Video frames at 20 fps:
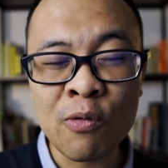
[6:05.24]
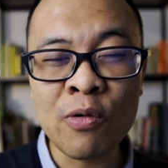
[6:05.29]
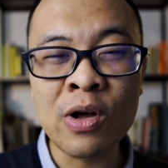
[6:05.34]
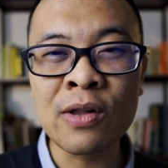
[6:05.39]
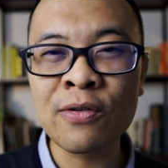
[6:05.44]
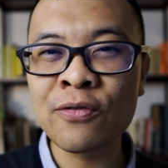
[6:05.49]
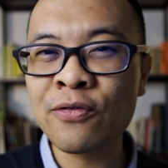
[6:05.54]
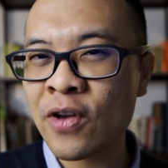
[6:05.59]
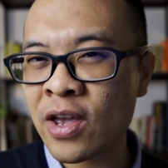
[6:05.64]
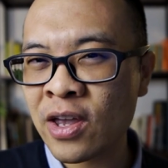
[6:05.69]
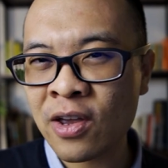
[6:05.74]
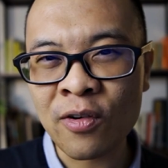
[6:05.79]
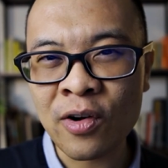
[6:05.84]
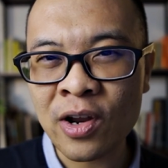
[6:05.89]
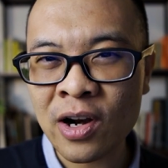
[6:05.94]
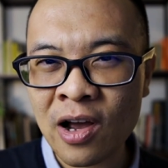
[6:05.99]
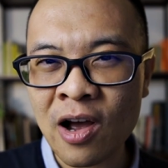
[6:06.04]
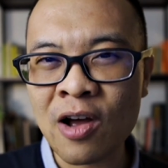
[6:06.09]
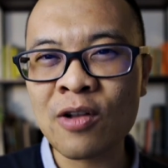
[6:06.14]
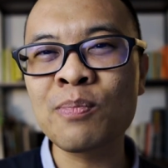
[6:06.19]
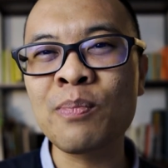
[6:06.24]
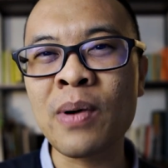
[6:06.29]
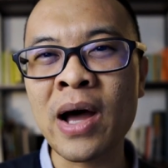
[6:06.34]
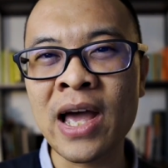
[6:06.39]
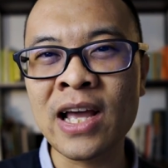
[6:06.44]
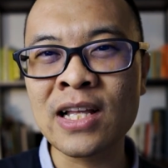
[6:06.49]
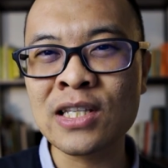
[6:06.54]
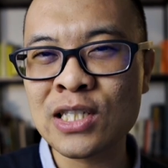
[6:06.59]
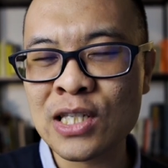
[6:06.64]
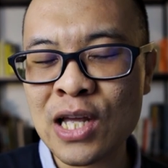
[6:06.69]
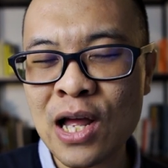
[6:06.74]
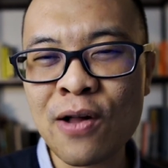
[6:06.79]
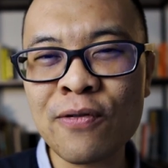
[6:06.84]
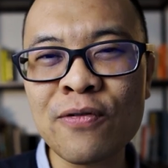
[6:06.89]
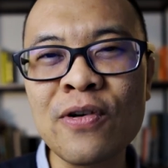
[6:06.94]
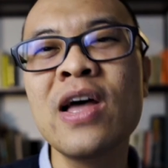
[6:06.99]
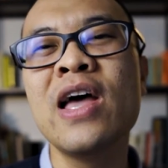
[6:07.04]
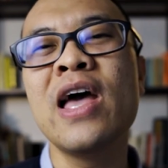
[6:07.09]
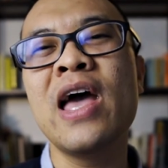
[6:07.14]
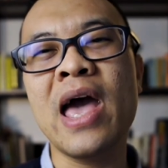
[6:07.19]
will figure it out by
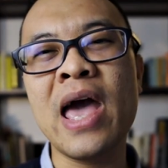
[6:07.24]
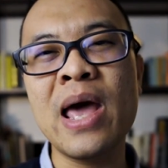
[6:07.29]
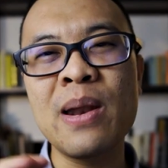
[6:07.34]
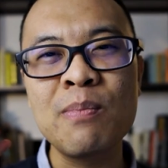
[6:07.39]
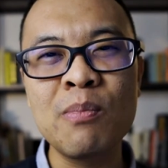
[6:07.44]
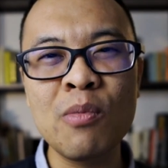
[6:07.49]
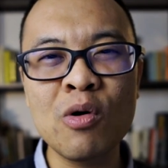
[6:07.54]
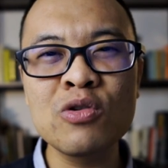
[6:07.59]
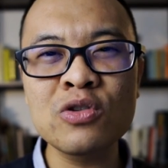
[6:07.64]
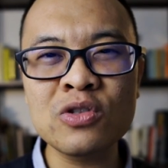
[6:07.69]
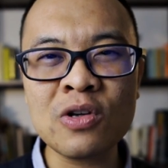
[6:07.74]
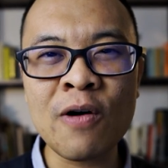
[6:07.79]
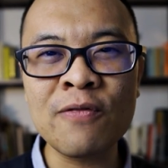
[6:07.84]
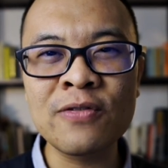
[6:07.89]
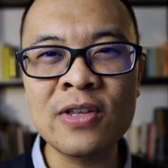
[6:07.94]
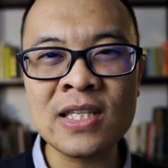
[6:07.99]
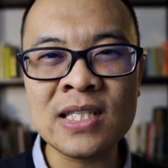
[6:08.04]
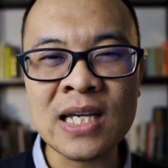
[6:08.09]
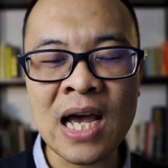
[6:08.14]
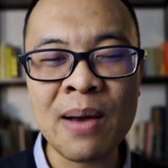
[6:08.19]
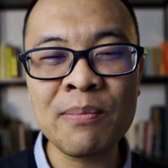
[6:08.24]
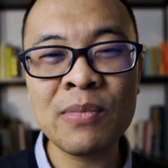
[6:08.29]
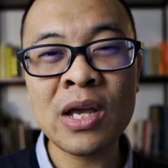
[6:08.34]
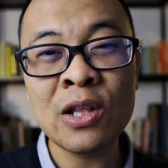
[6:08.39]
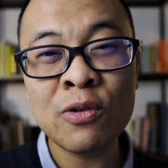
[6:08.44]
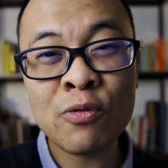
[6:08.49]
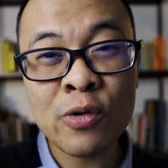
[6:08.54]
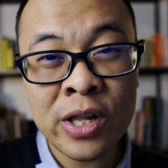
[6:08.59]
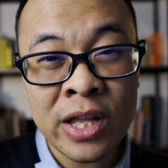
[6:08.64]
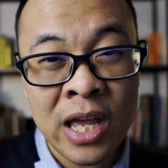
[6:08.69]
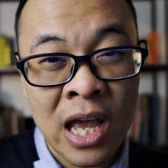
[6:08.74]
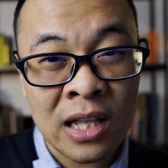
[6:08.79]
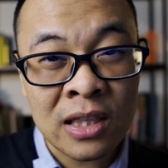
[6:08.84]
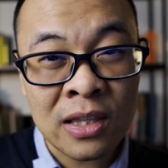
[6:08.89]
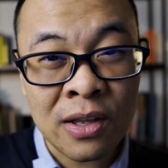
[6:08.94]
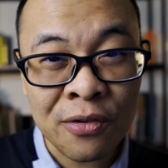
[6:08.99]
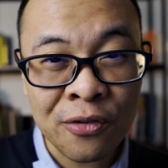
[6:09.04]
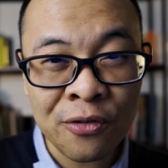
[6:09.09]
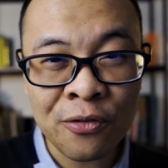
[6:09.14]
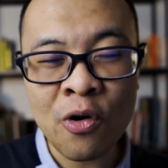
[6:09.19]
itself, and most of the time it will get
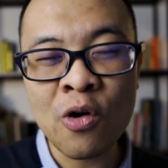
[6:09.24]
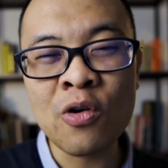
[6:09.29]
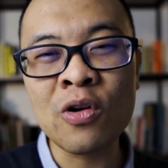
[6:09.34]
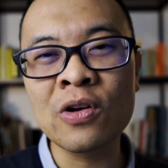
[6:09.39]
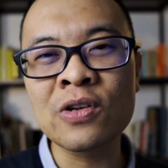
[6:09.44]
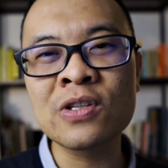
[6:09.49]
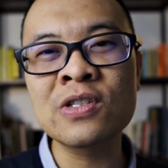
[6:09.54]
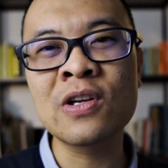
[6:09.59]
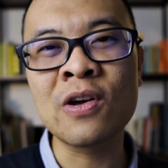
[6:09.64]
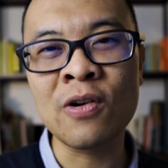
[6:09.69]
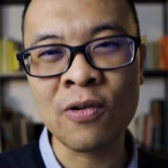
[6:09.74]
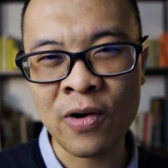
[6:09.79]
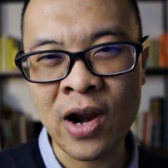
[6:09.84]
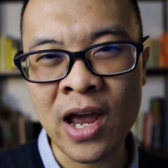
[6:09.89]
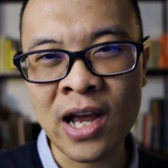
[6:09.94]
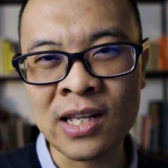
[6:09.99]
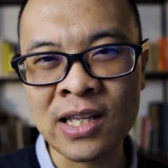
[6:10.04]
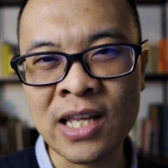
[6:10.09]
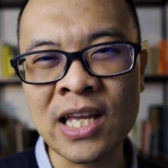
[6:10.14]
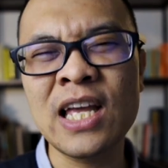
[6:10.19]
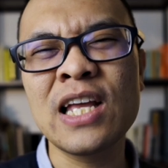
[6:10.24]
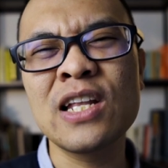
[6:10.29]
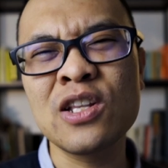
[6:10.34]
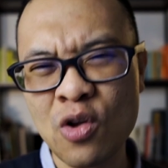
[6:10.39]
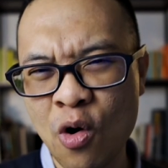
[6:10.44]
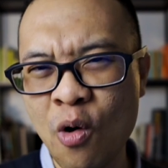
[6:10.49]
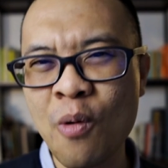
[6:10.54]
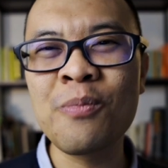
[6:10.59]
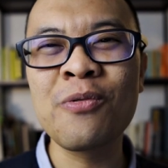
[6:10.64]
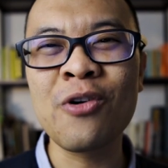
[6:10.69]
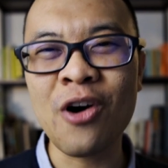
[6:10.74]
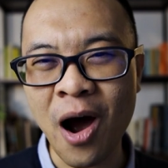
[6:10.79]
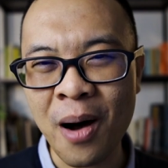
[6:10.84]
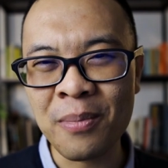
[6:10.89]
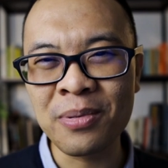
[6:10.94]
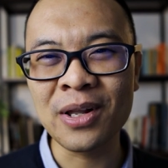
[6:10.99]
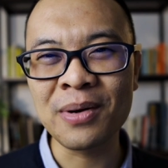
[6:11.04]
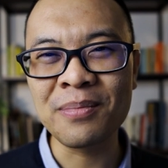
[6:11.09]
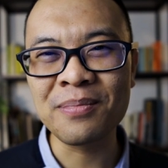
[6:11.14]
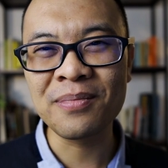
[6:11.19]
the focus correctly, no
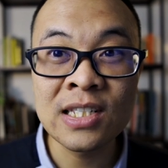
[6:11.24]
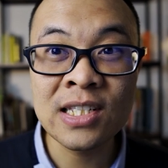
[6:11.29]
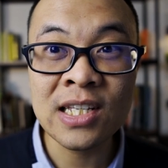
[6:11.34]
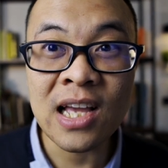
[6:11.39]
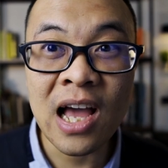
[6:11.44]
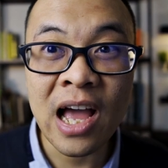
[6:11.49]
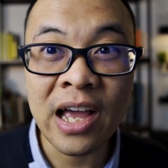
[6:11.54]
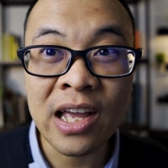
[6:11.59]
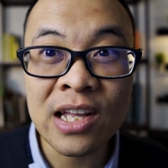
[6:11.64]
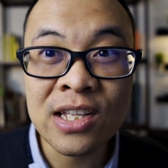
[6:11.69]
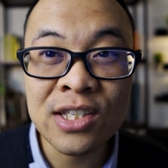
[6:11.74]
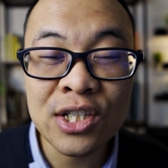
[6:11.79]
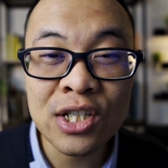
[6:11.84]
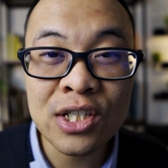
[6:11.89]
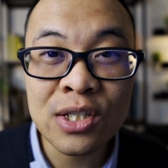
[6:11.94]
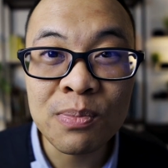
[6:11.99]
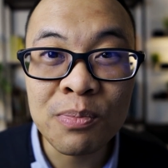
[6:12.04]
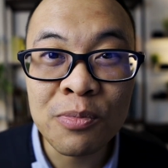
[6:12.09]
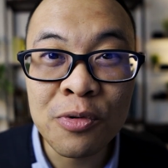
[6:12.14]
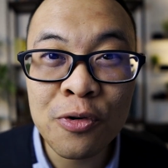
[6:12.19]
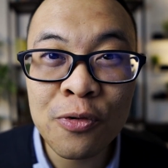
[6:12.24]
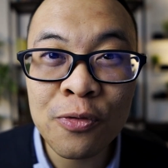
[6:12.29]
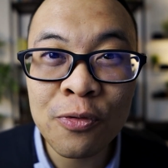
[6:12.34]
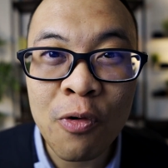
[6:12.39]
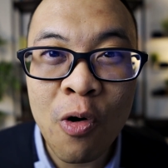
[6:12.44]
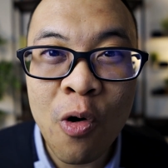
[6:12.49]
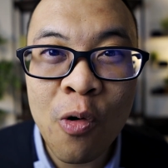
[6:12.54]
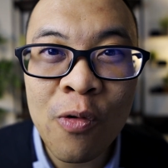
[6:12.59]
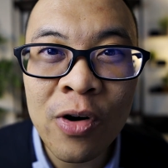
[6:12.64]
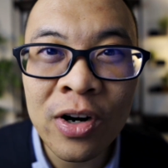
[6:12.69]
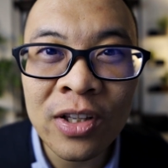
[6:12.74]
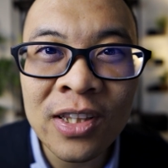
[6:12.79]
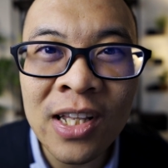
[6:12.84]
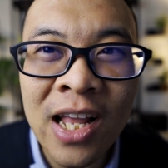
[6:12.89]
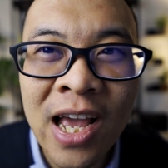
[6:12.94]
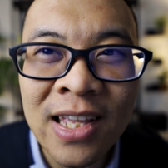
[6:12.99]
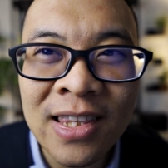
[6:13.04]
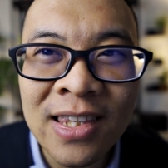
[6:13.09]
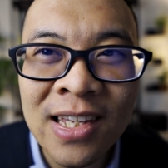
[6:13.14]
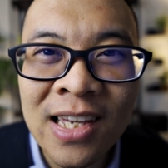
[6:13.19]
problem. See, I can just move forward
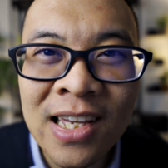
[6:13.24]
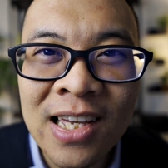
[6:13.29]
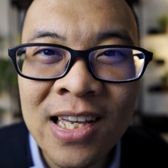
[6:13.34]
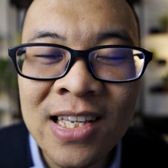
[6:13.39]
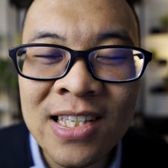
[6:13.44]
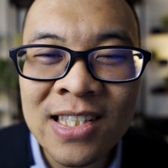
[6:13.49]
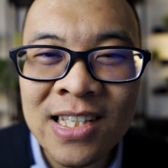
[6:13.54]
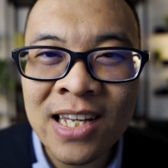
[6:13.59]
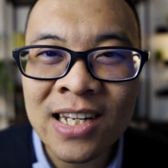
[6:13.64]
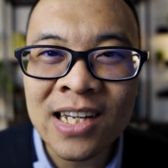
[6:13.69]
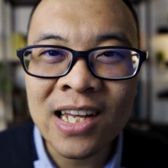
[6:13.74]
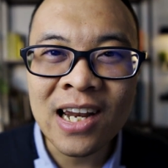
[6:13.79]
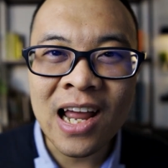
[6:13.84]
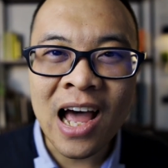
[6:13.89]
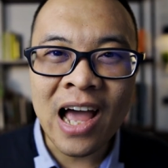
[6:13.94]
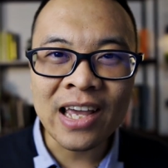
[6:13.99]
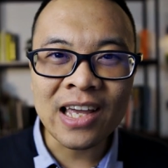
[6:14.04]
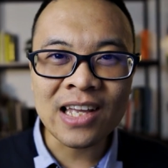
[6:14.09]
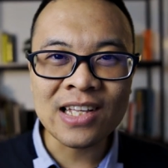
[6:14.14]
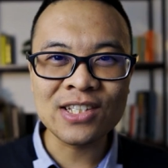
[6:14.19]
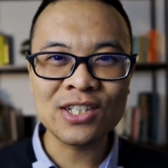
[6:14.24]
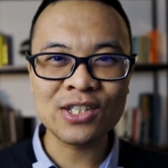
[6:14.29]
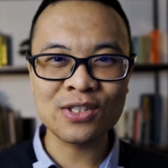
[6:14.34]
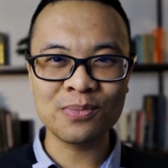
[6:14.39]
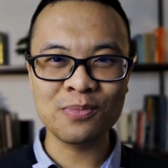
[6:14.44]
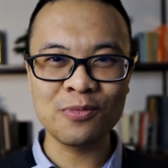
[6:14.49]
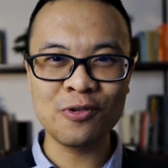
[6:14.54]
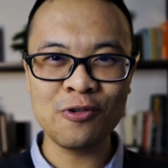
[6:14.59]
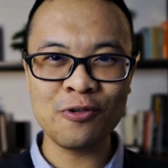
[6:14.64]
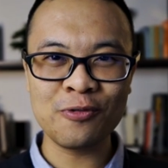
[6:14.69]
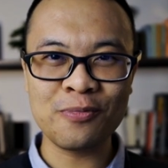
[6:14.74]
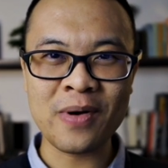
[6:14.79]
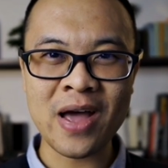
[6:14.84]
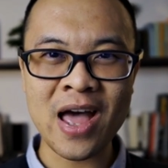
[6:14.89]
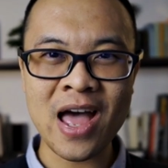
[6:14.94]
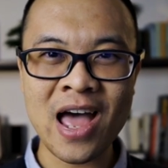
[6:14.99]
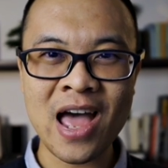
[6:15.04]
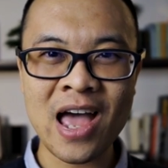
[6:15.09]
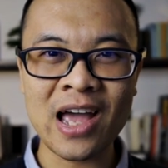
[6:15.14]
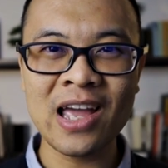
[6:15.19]
like this, and then I can just move
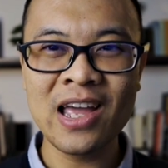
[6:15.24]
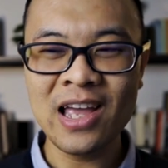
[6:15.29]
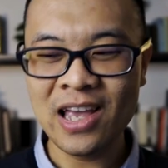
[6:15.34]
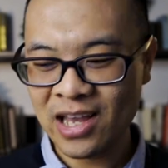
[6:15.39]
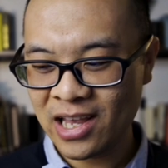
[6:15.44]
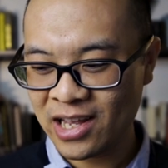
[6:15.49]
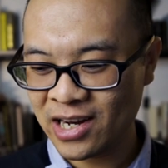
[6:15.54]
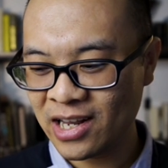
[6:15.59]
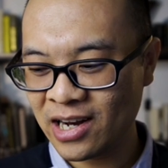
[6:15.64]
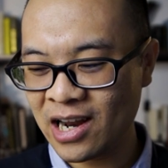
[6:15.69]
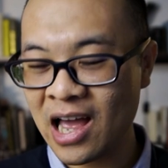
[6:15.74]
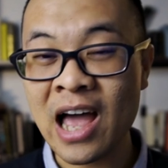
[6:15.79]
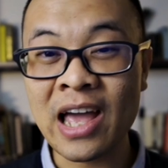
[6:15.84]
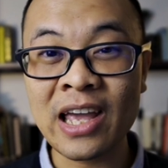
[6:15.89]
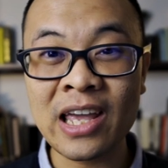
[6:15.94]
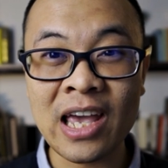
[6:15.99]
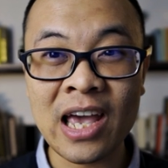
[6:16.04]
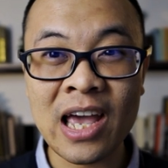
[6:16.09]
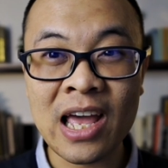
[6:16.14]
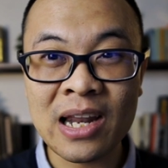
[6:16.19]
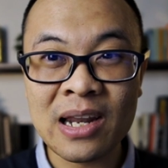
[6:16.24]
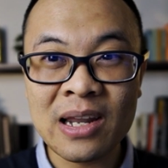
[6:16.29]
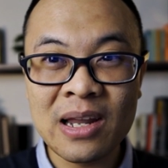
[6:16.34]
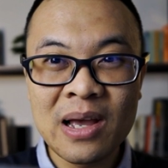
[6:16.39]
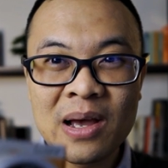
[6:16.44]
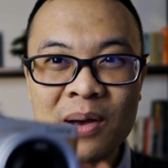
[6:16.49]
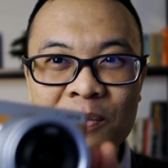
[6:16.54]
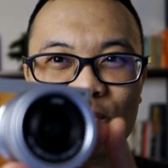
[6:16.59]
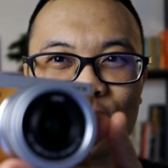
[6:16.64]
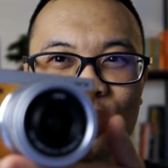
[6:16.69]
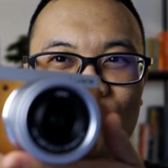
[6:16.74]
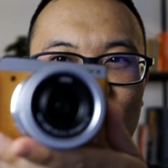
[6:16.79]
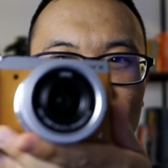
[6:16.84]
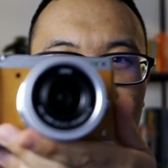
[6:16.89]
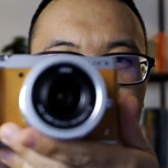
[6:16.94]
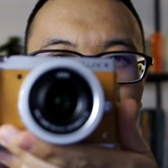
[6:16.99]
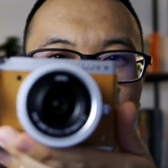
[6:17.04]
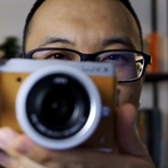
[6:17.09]
back, and then I can put my